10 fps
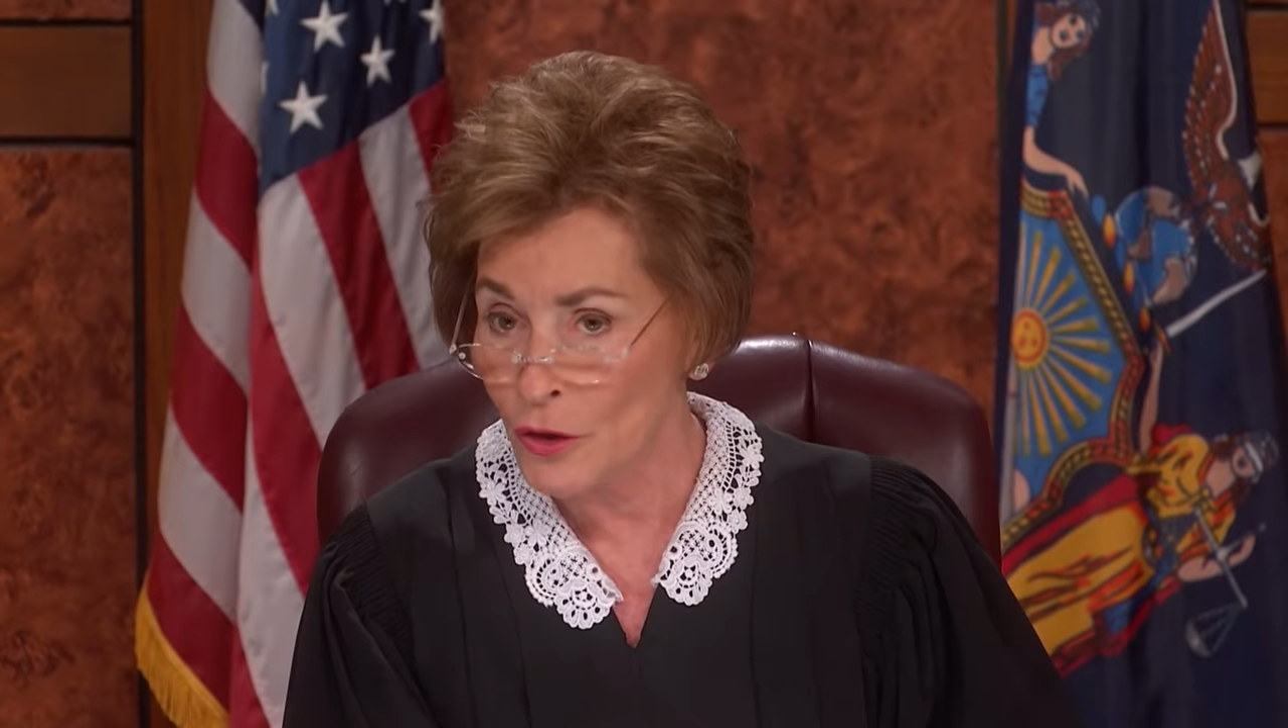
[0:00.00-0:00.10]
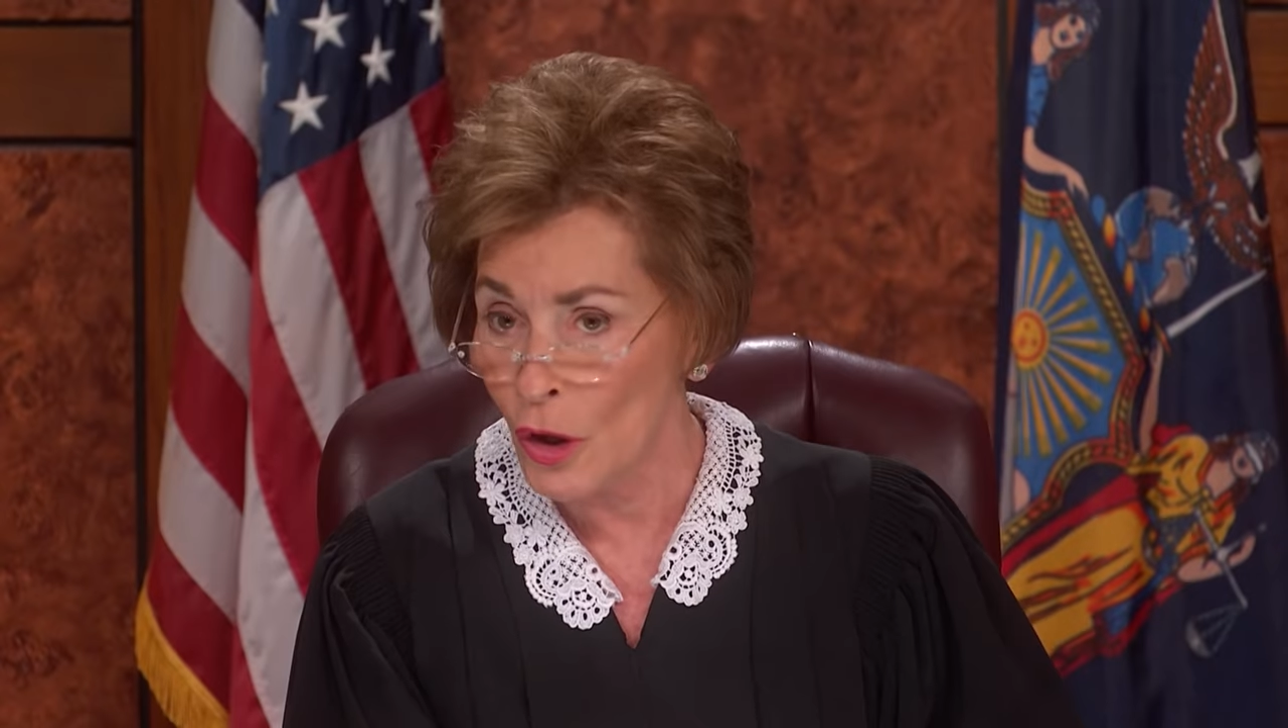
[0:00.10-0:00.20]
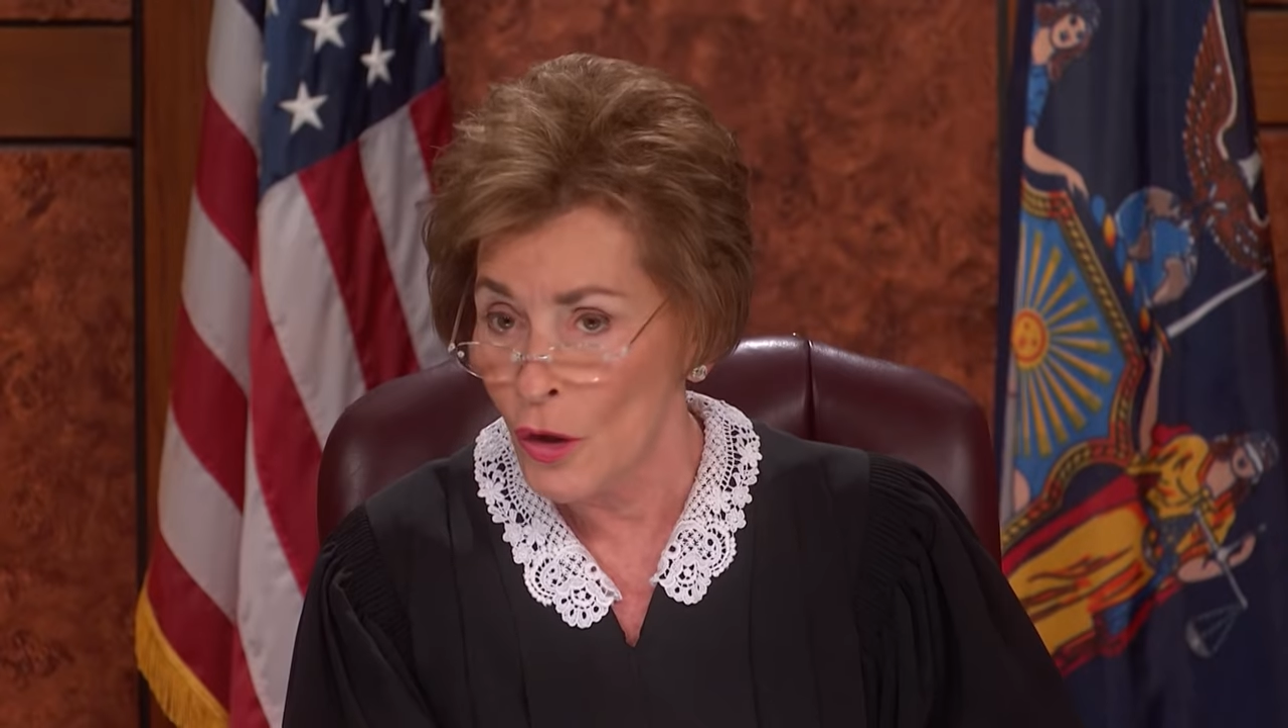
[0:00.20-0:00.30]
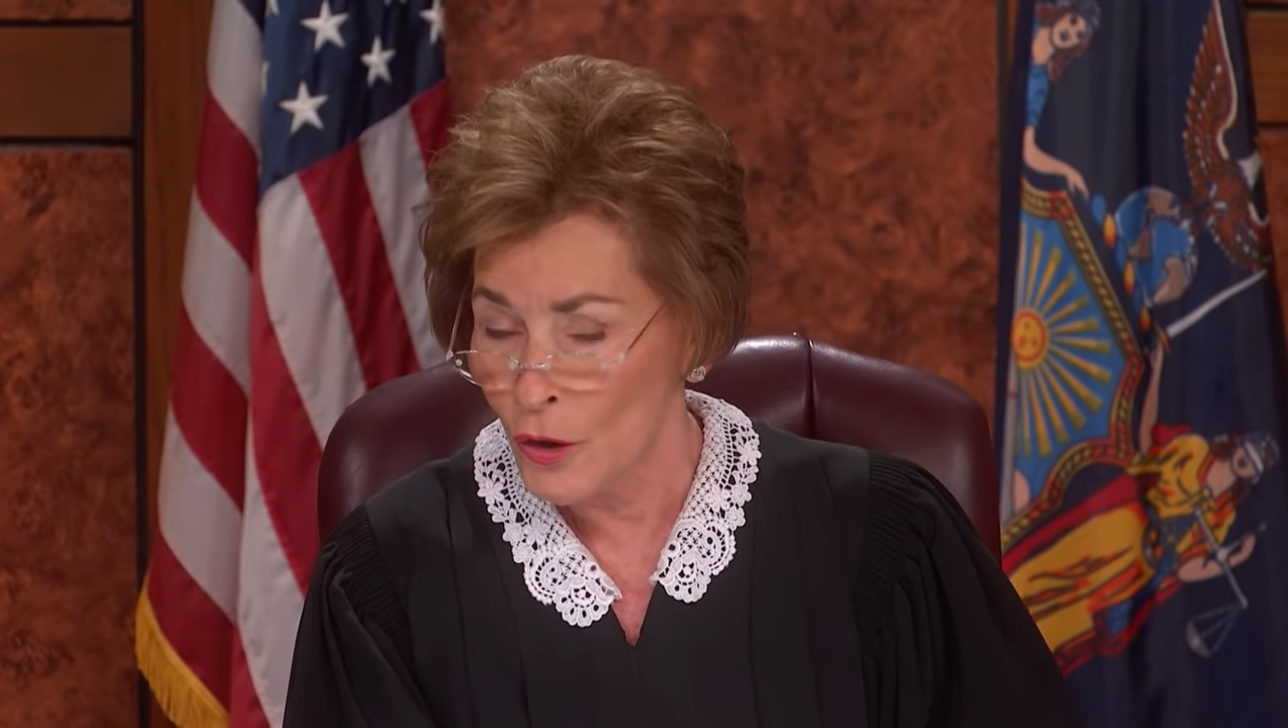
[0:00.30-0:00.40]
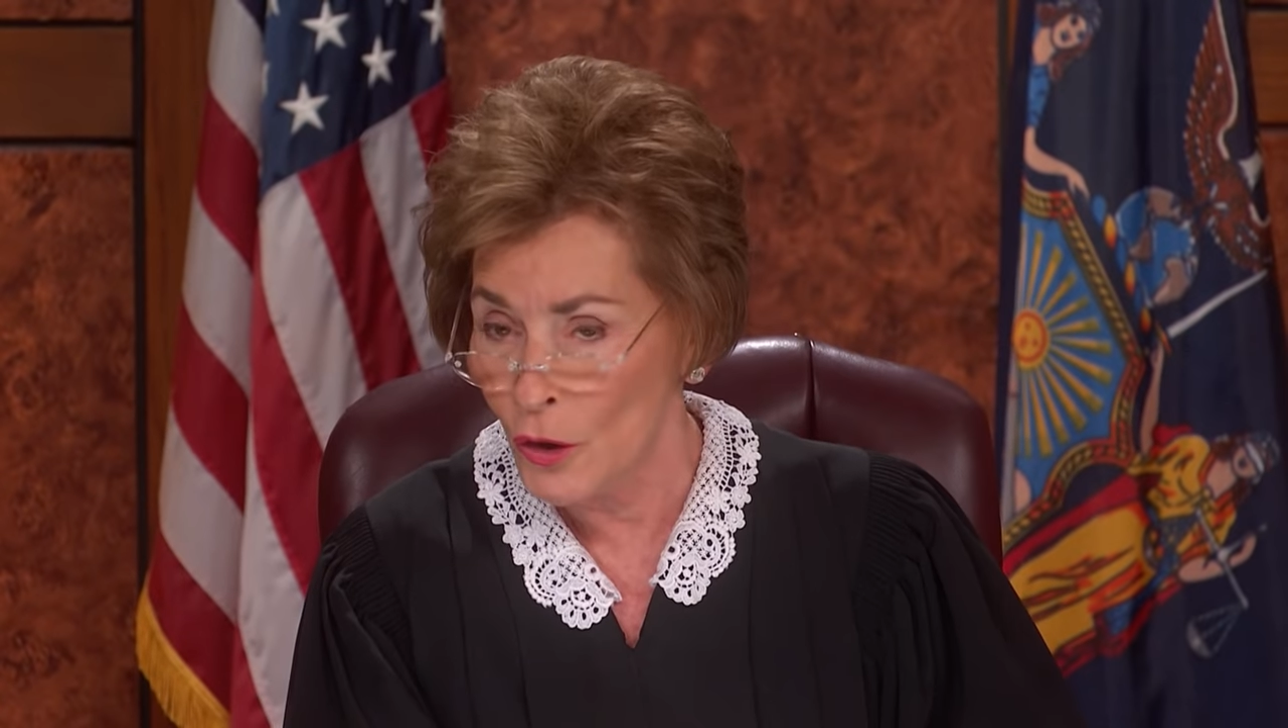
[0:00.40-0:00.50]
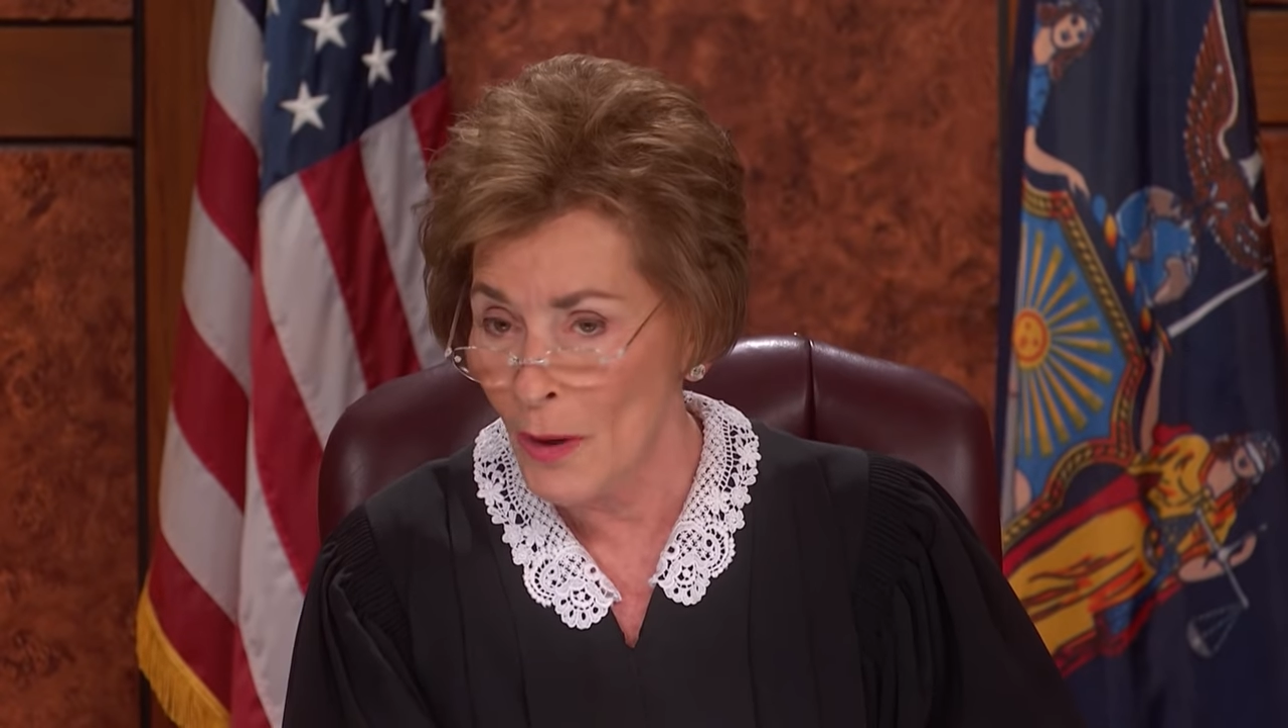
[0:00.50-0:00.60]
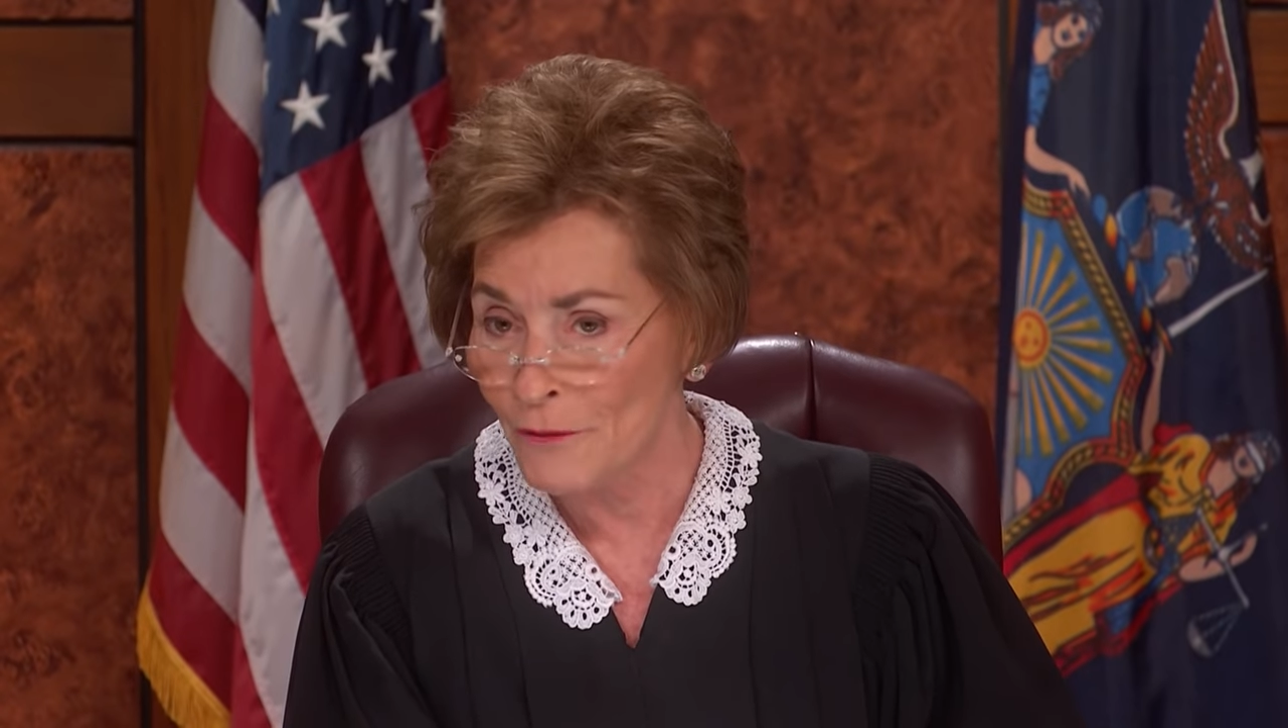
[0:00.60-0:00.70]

To show, you